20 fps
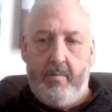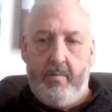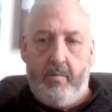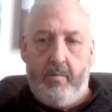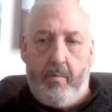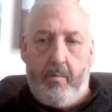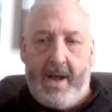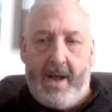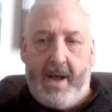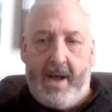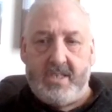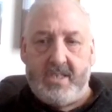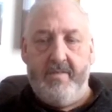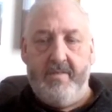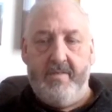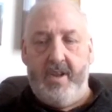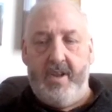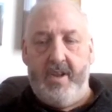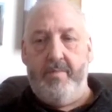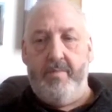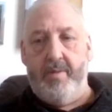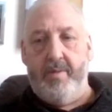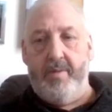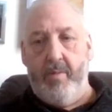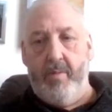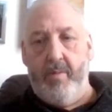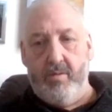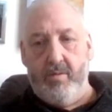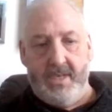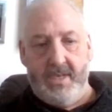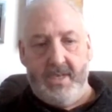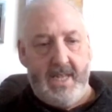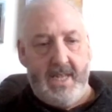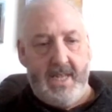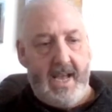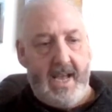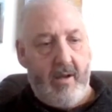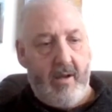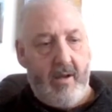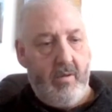massively promoted
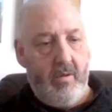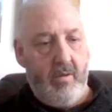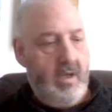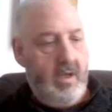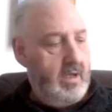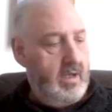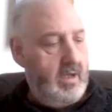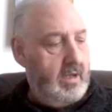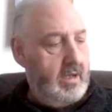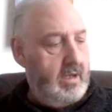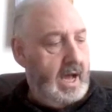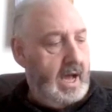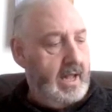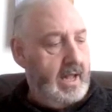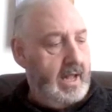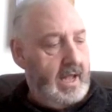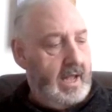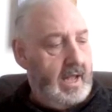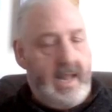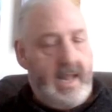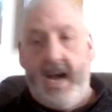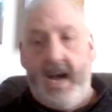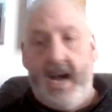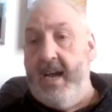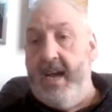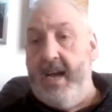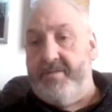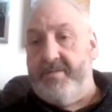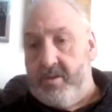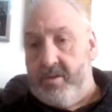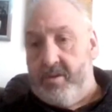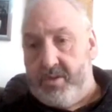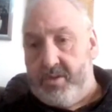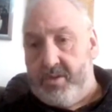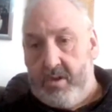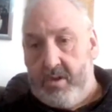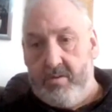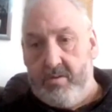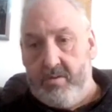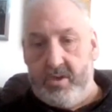now. And I have some
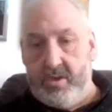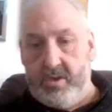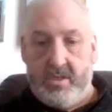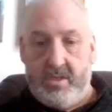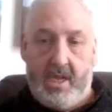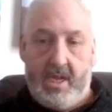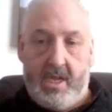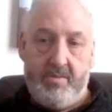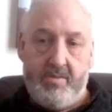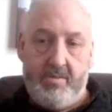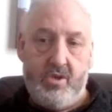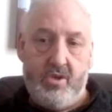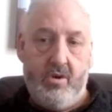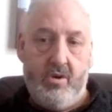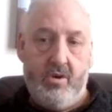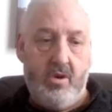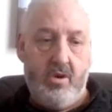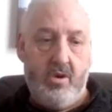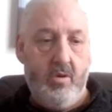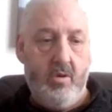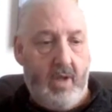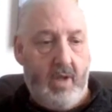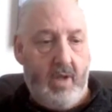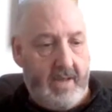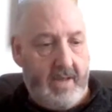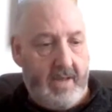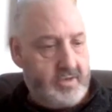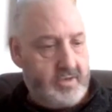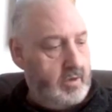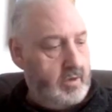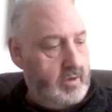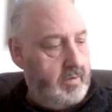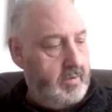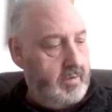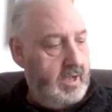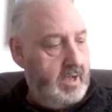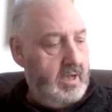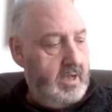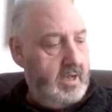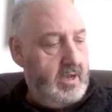solutions, and I'm sure you will have some.
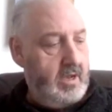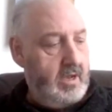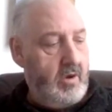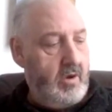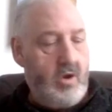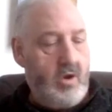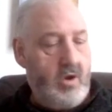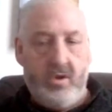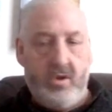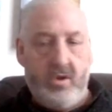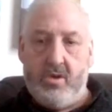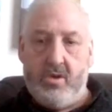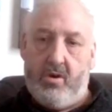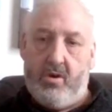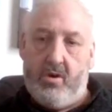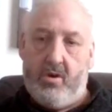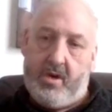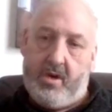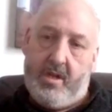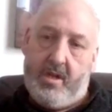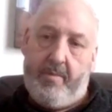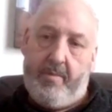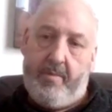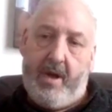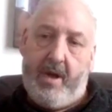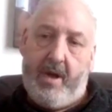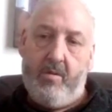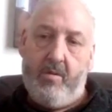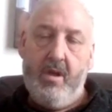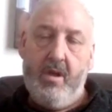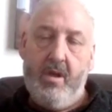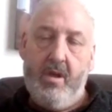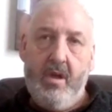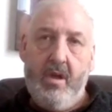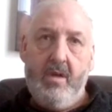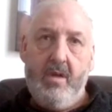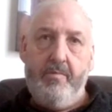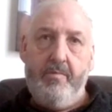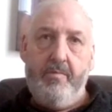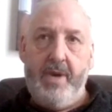You're talking about
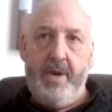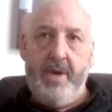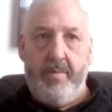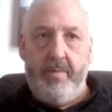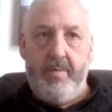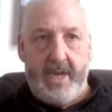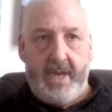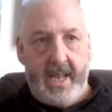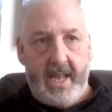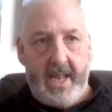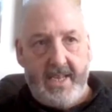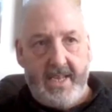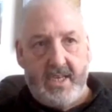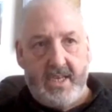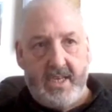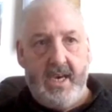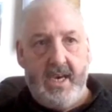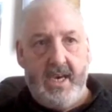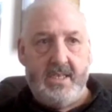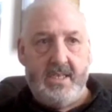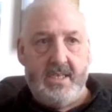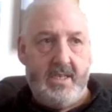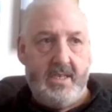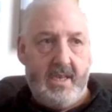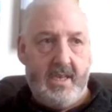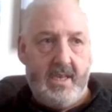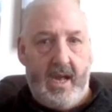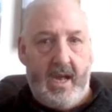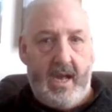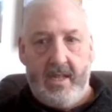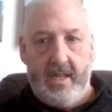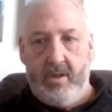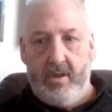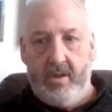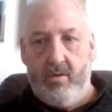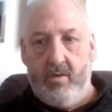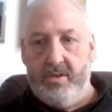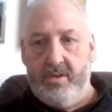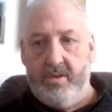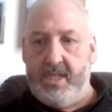people getting educated and
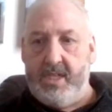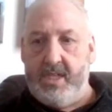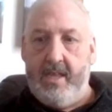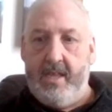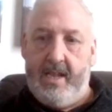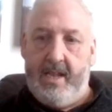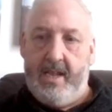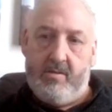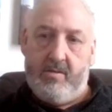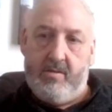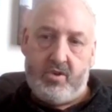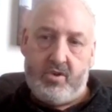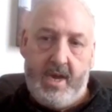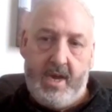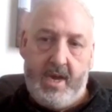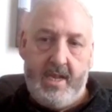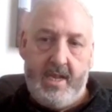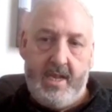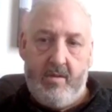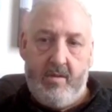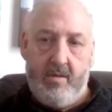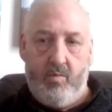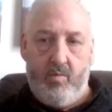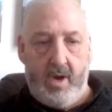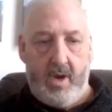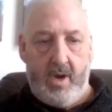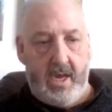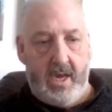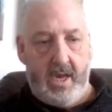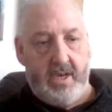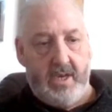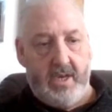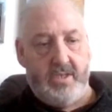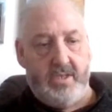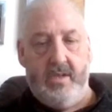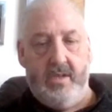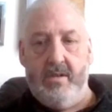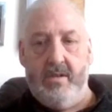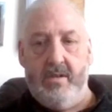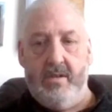understanding how trading works
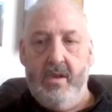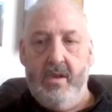and,